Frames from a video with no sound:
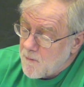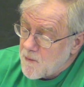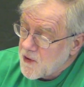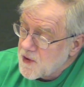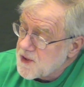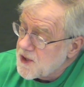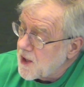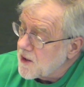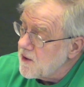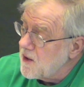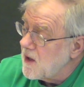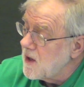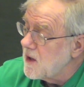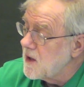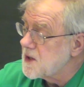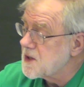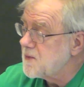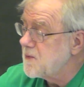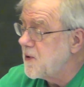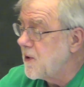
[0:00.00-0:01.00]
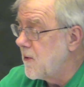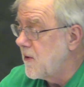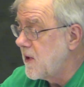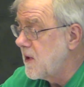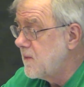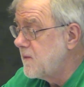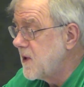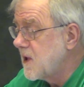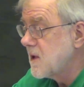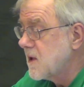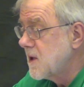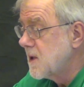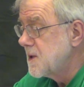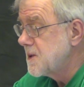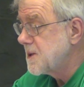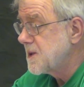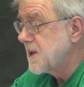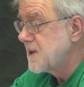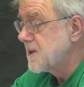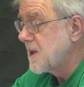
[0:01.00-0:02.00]
particularly in this period,
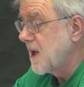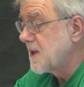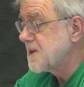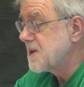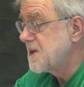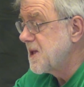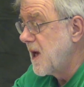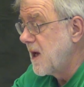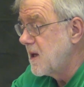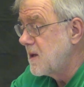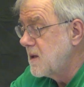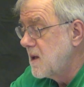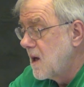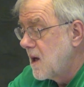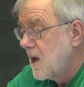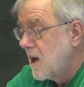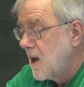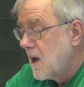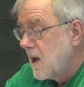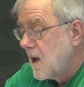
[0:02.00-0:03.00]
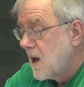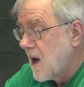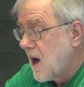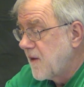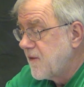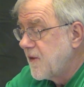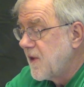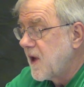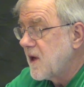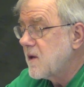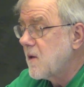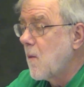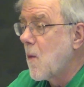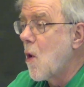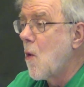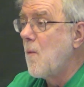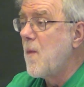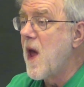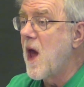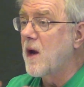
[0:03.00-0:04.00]
because as I said, I think the
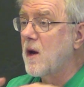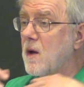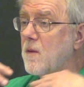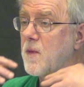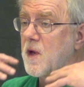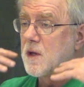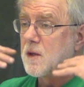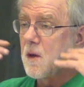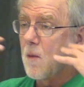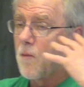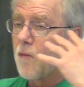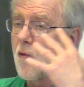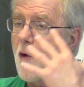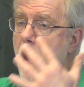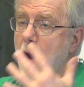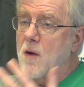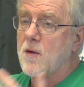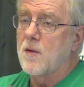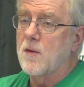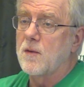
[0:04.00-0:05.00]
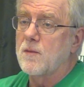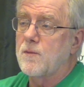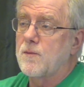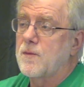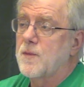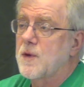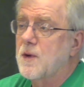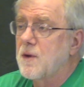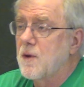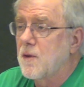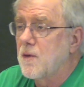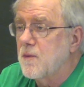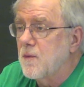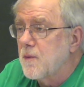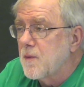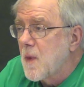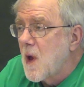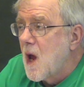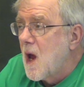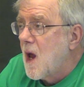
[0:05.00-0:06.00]
momentum and the broader,
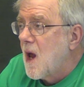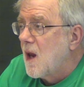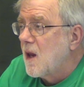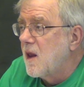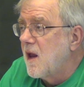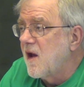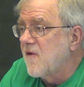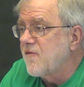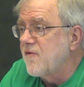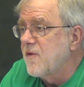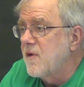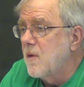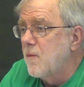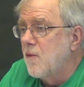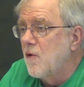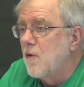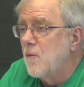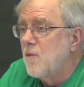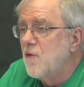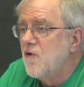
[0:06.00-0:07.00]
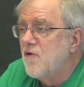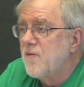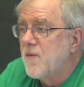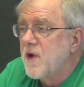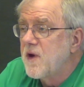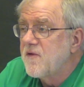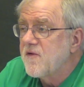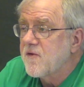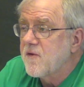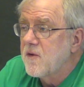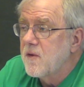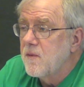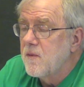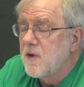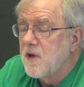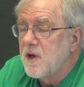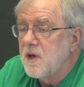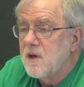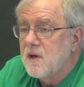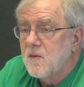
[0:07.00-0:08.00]
left liberal movement is going to
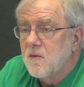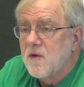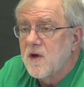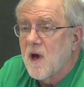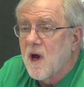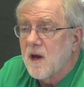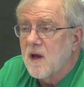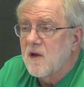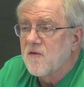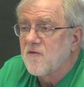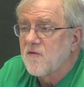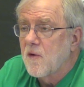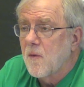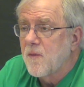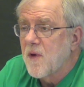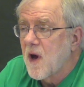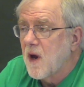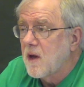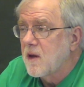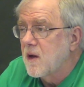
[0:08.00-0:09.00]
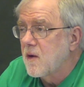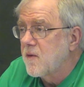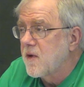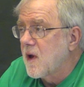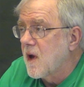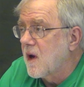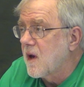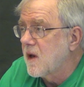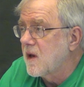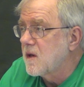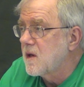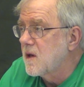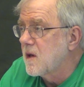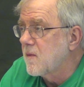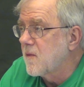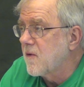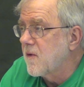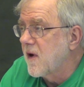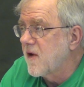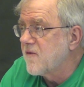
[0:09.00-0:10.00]
be, we got to get Trump out of there, we got to get the
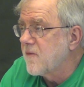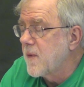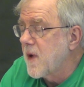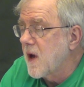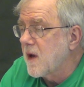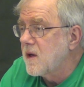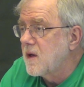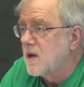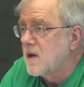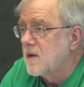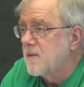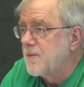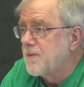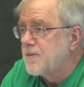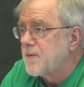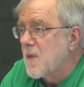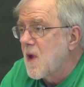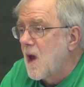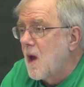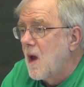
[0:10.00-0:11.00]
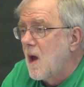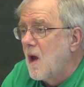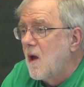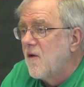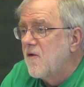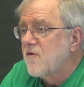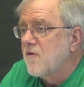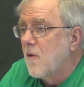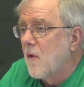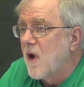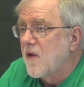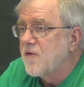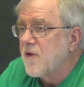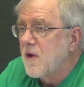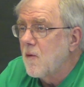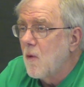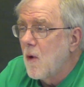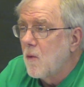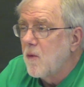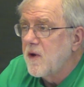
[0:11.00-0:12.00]
Democrats back in. So I
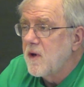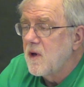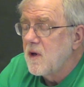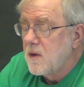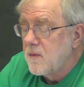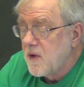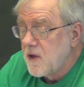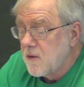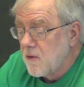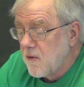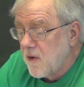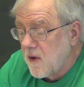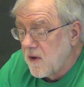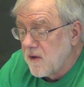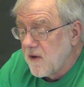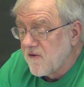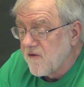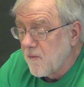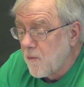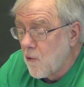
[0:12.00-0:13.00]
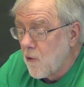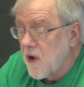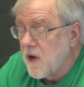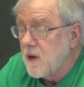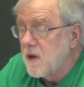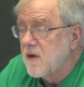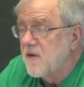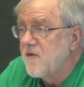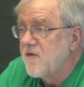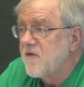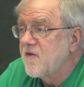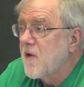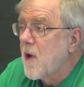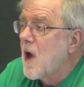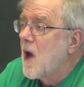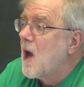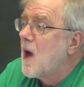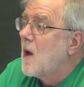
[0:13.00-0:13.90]
think what we need to be doing at this point is